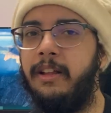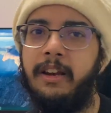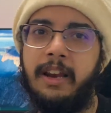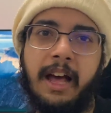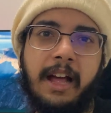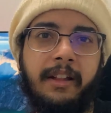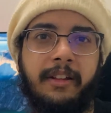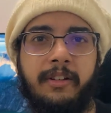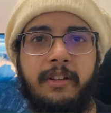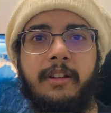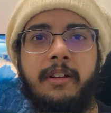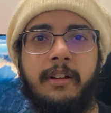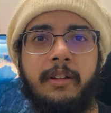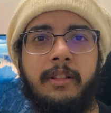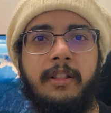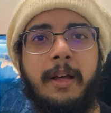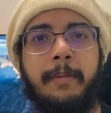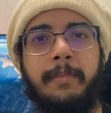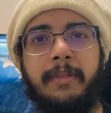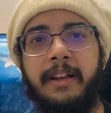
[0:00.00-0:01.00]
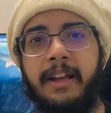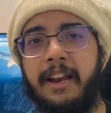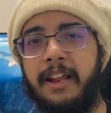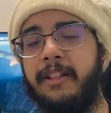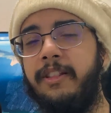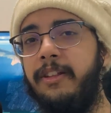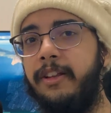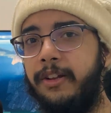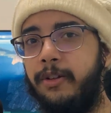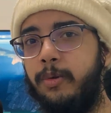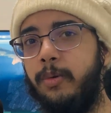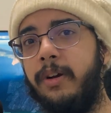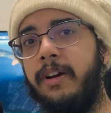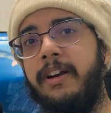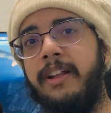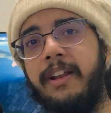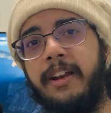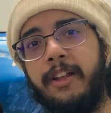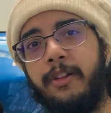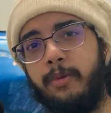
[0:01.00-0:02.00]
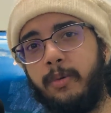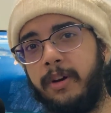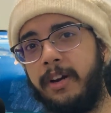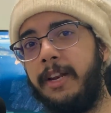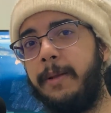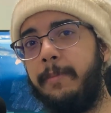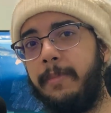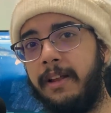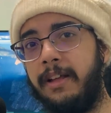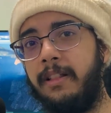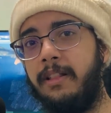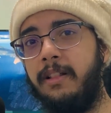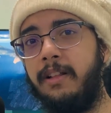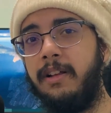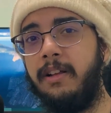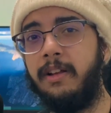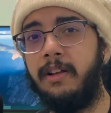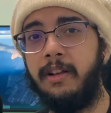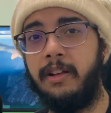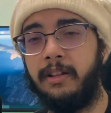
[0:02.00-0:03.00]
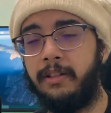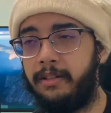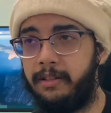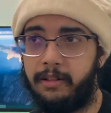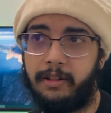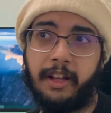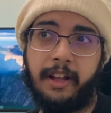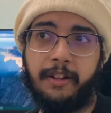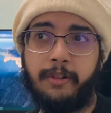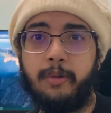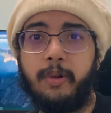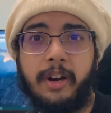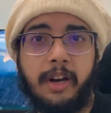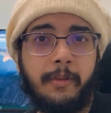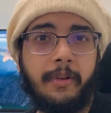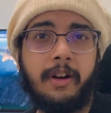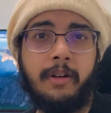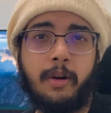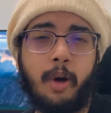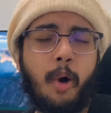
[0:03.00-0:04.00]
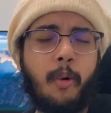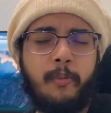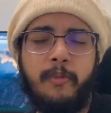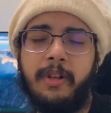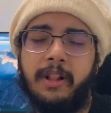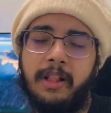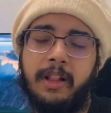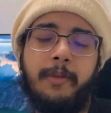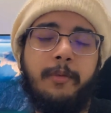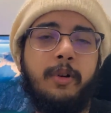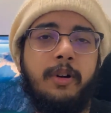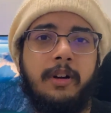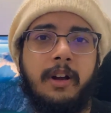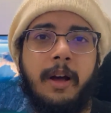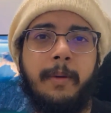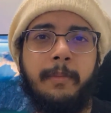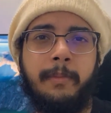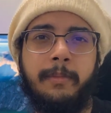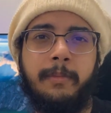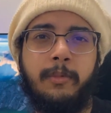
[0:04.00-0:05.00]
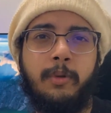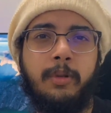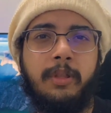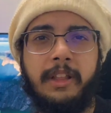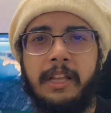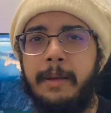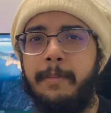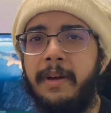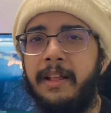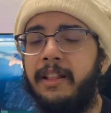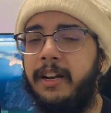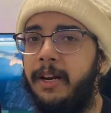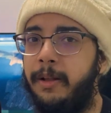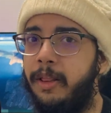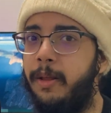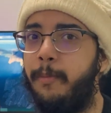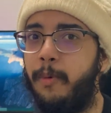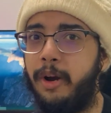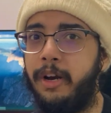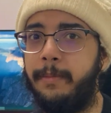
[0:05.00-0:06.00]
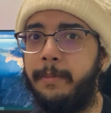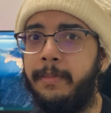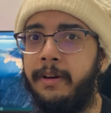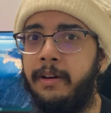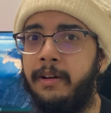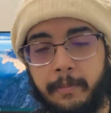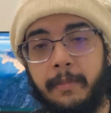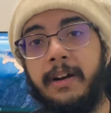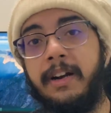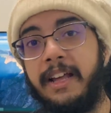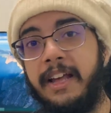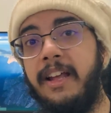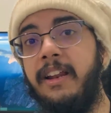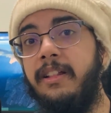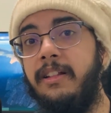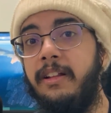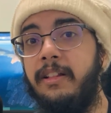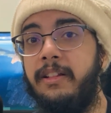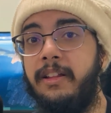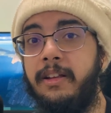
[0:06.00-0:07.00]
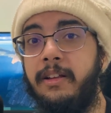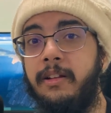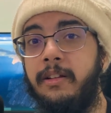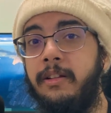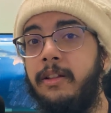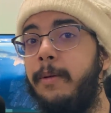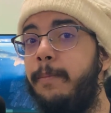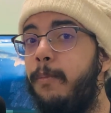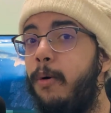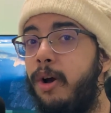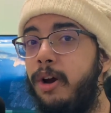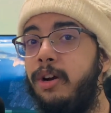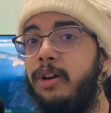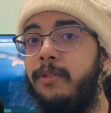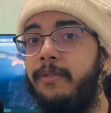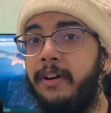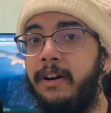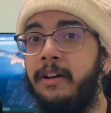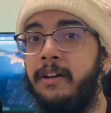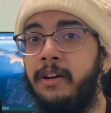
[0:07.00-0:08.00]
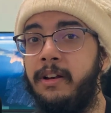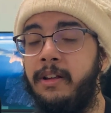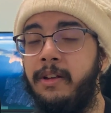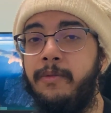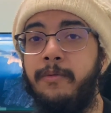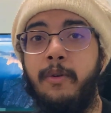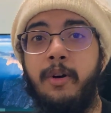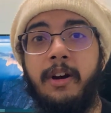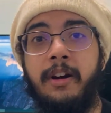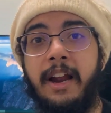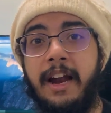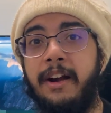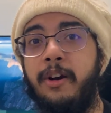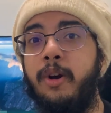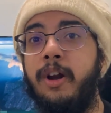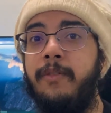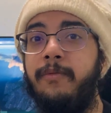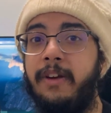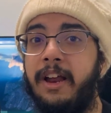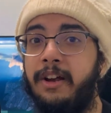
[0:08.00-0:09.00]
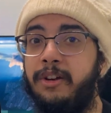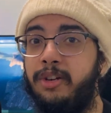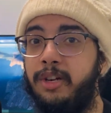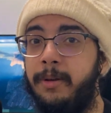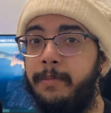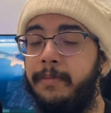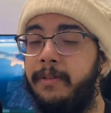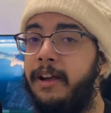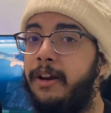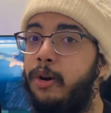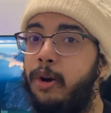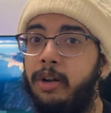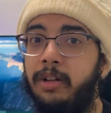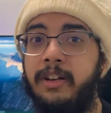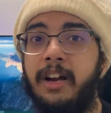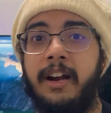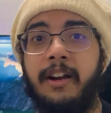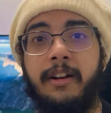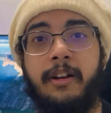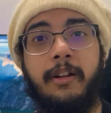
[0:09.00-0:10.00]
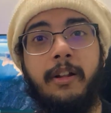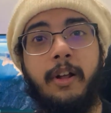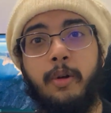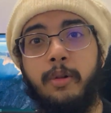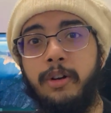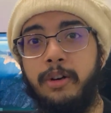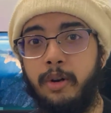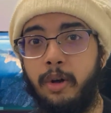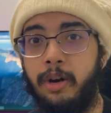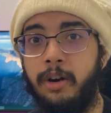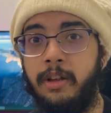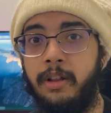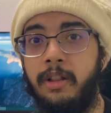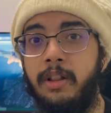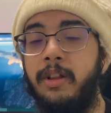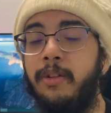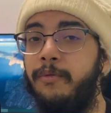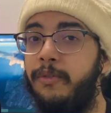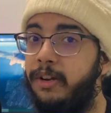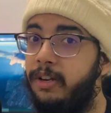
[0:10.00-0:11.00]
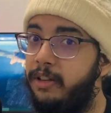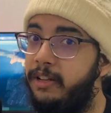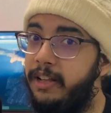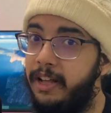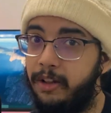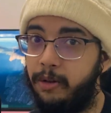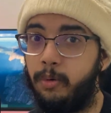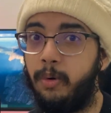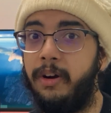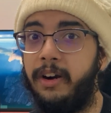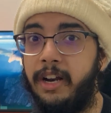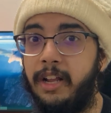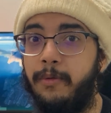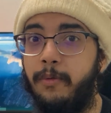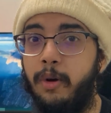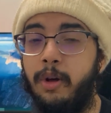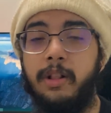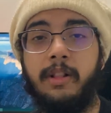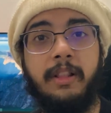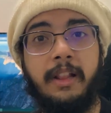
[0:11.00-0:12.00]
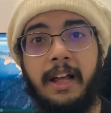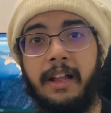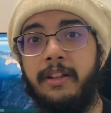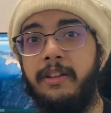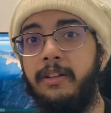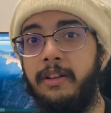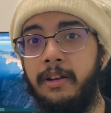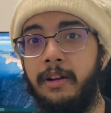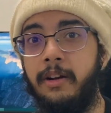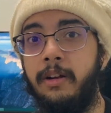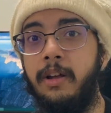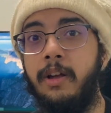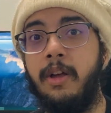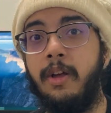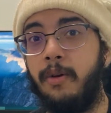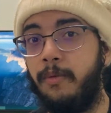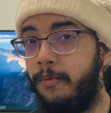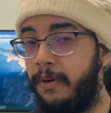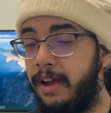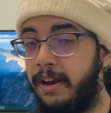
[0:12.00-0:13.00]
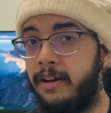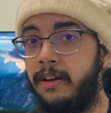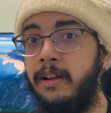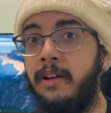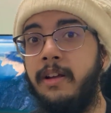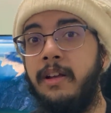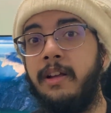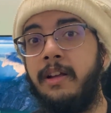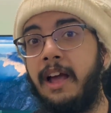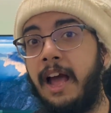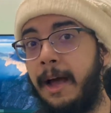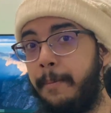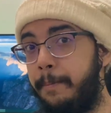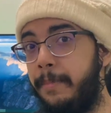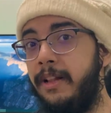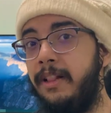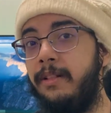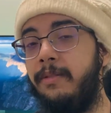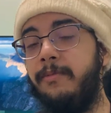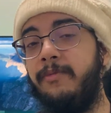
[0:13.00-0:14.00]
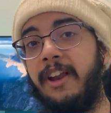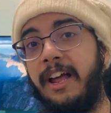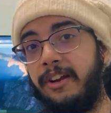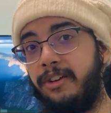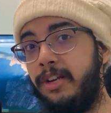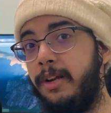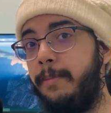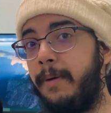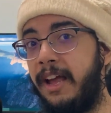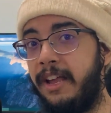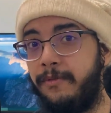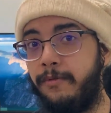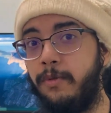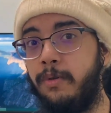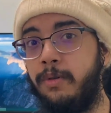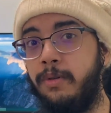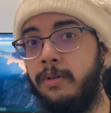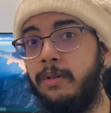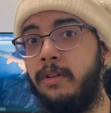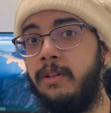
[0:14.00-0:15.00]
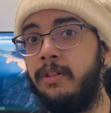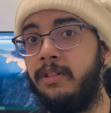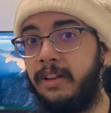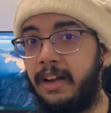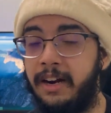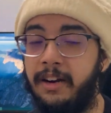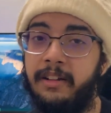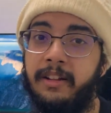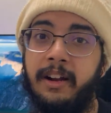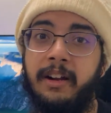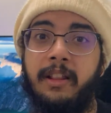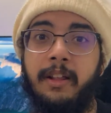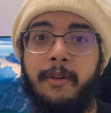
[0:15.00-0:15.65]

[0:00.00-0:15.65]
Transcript: the last year Samsung Galaxy S20 and S20 Plus, the S21 obviously would come to seem as a disappointment. But here is the thing, the point of entry for an Android flagship cannot start at $1,000, which the S20 was last year, when Apple flagship iPhone starts at